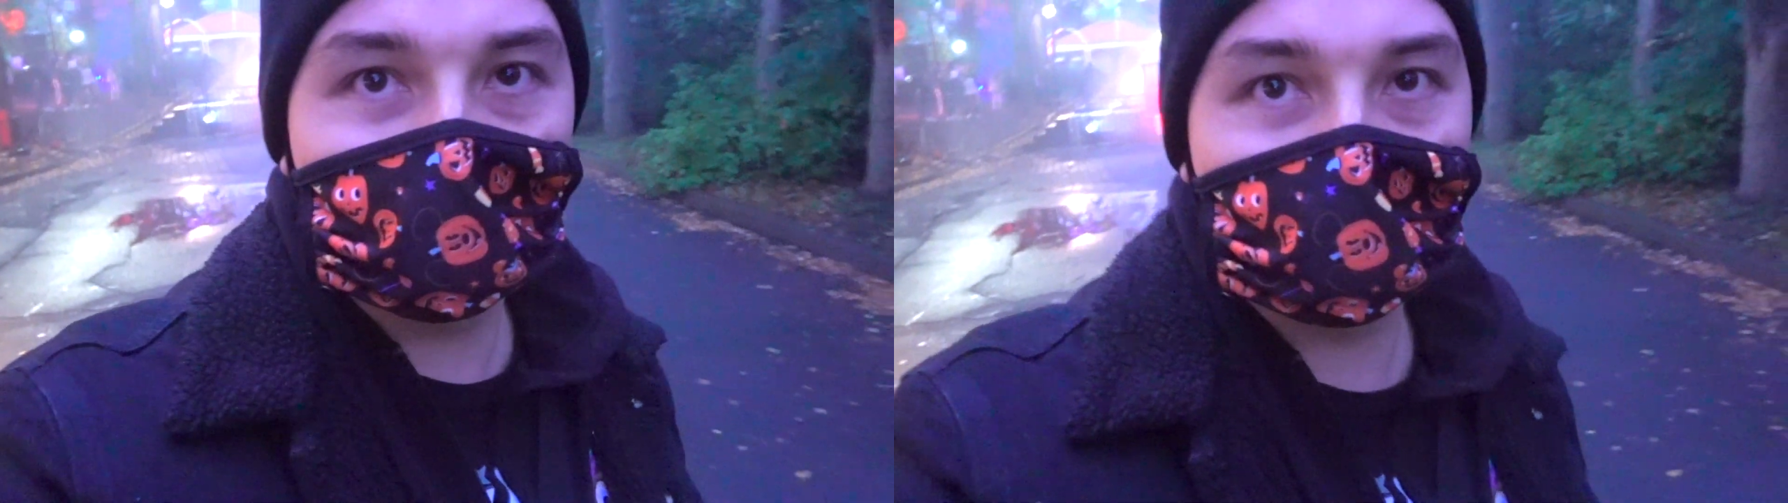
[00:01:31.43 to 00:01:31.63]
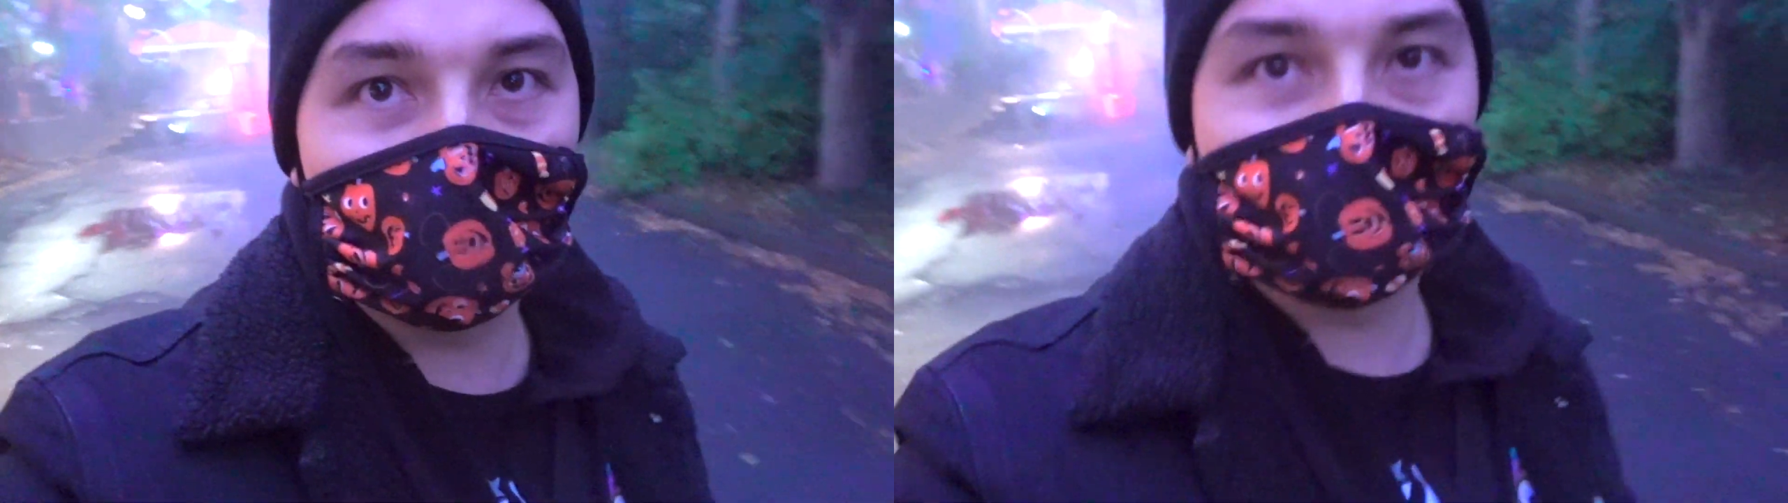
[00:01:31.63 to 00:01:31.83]

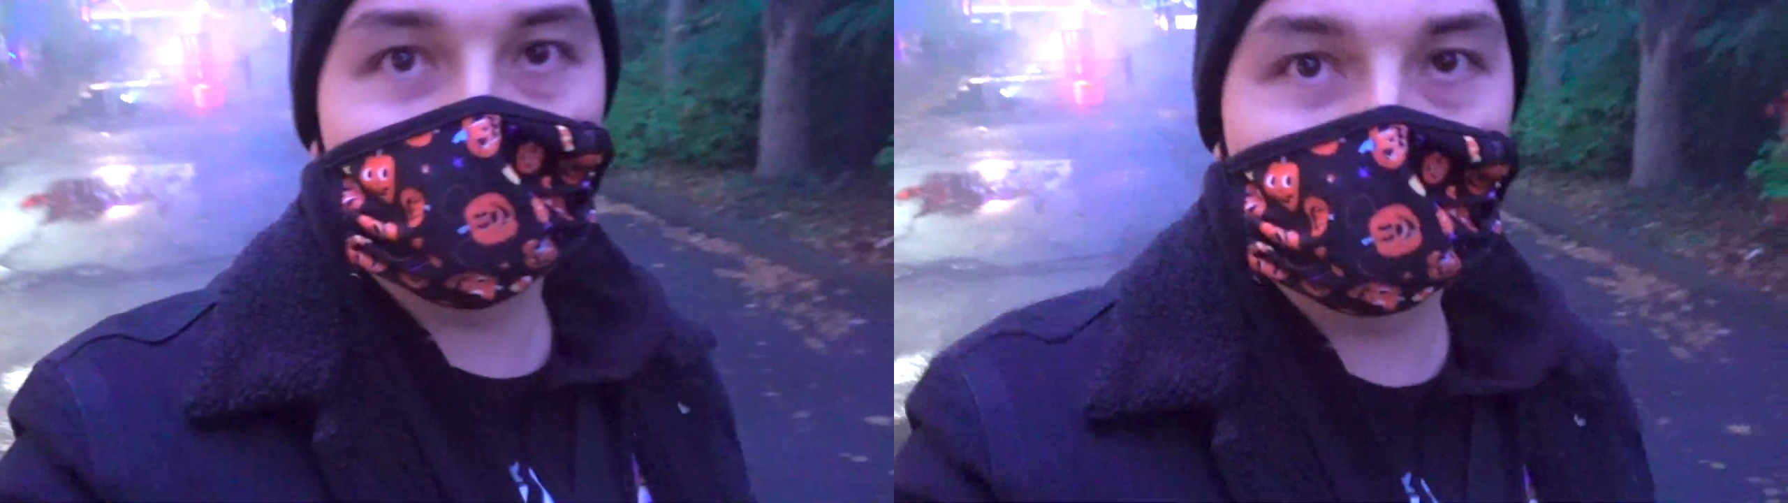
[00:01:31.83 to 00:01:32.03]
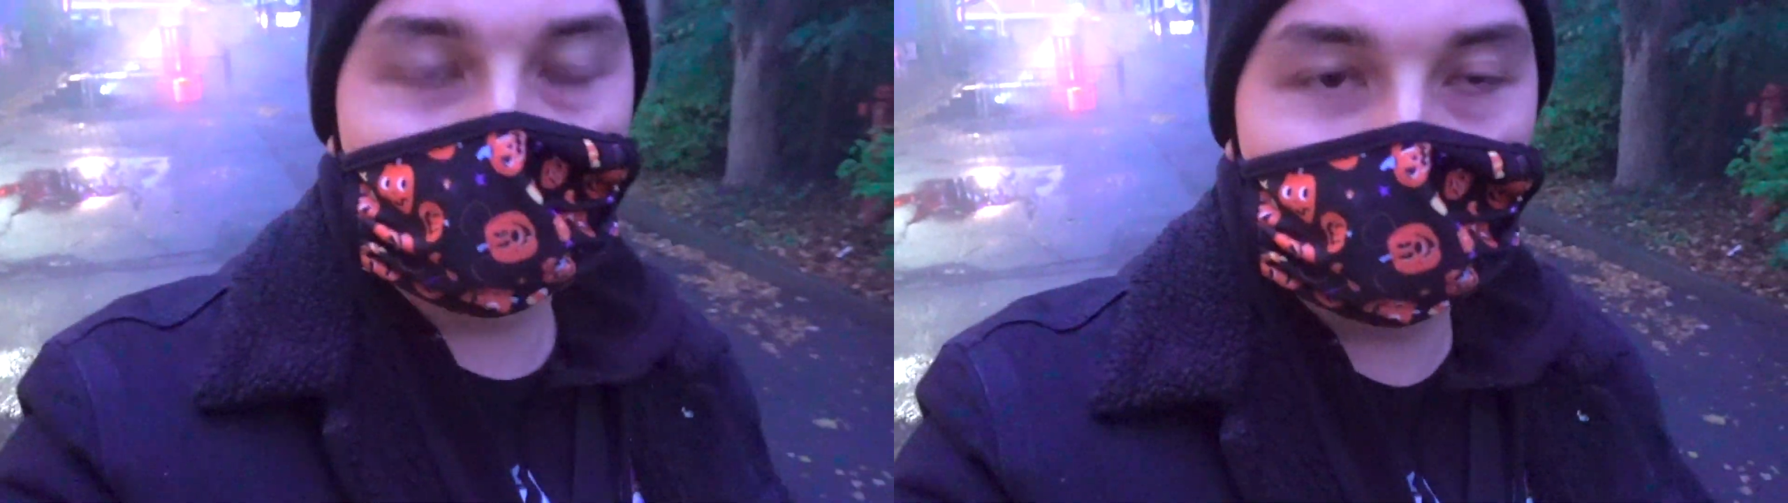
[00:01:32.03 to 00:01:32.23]
so that's what
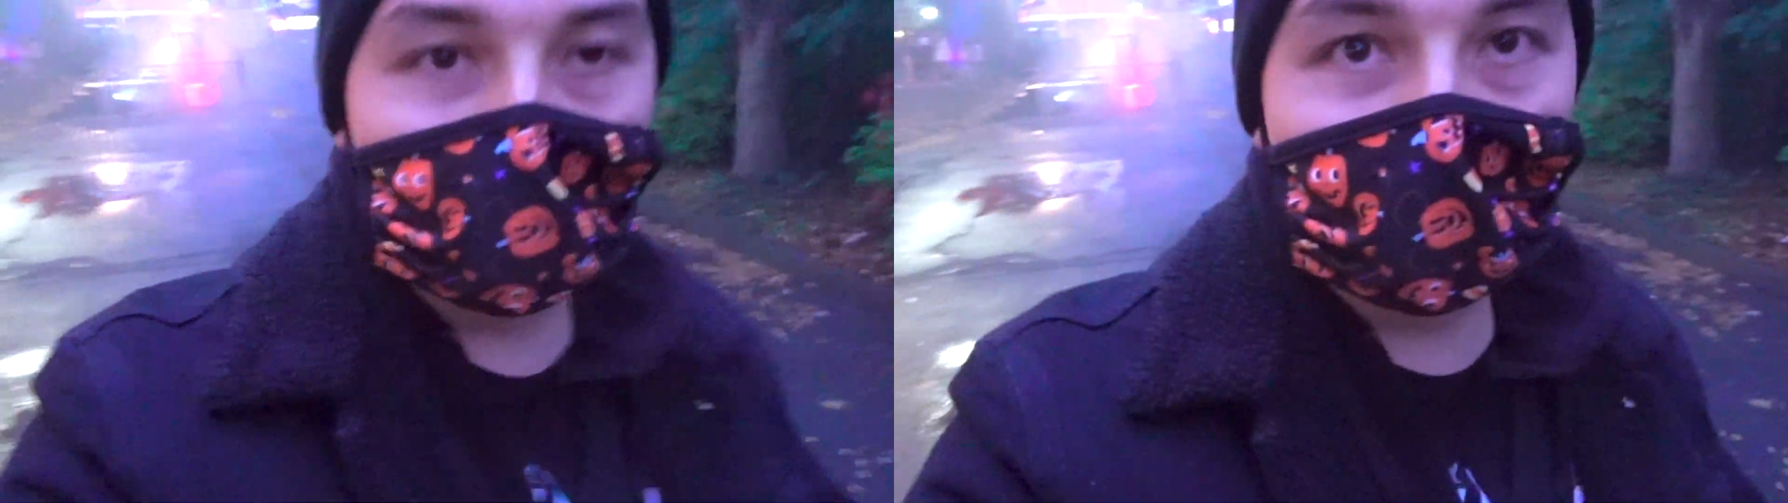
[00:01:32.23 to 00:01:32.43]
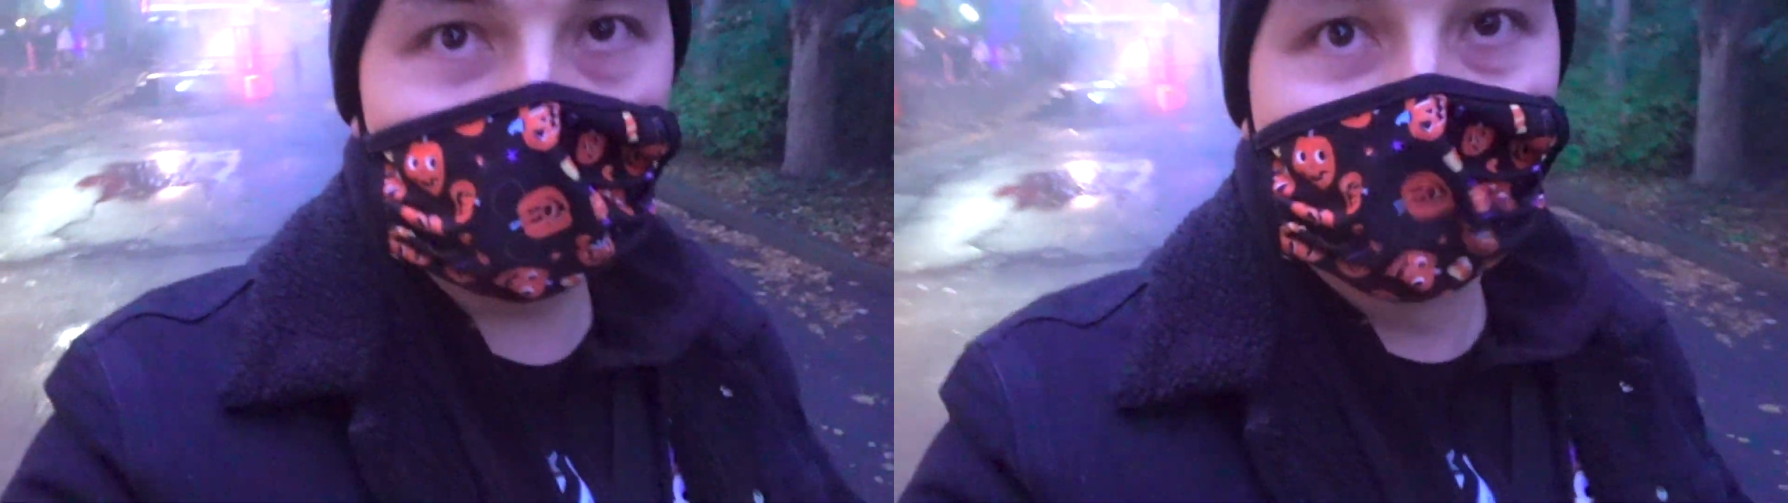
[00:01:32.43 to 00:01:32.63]
we're
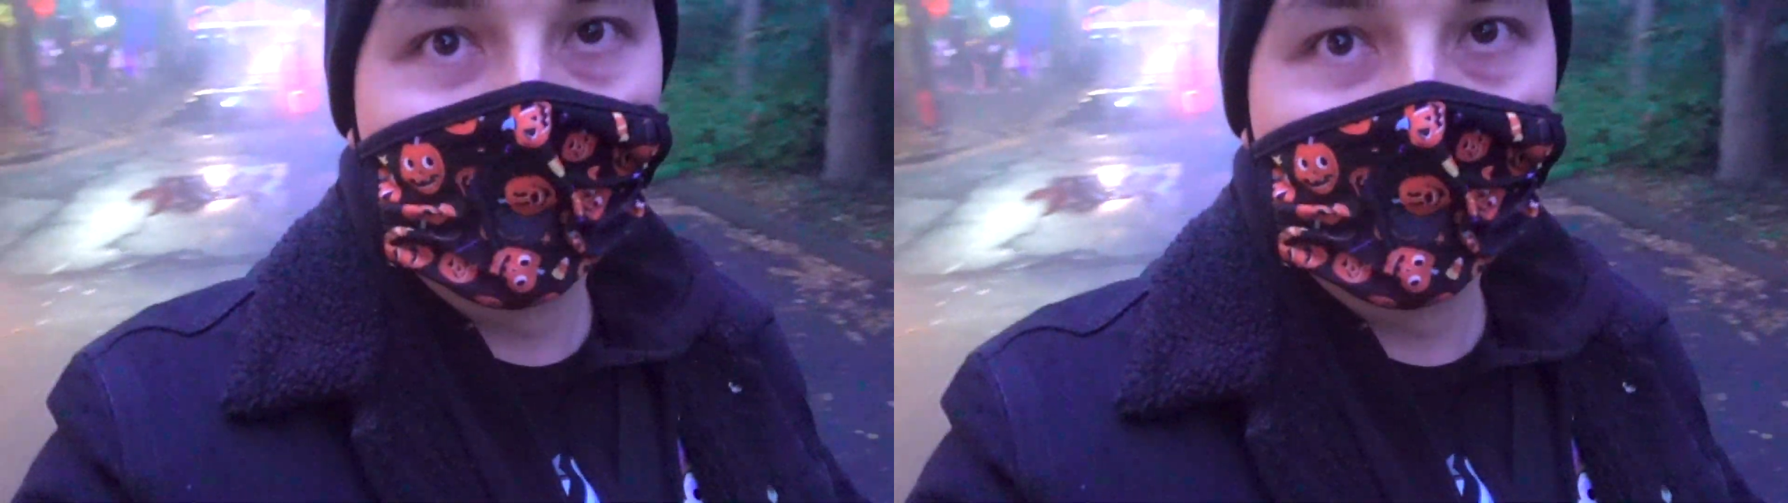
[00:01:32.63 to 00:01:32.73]
doing.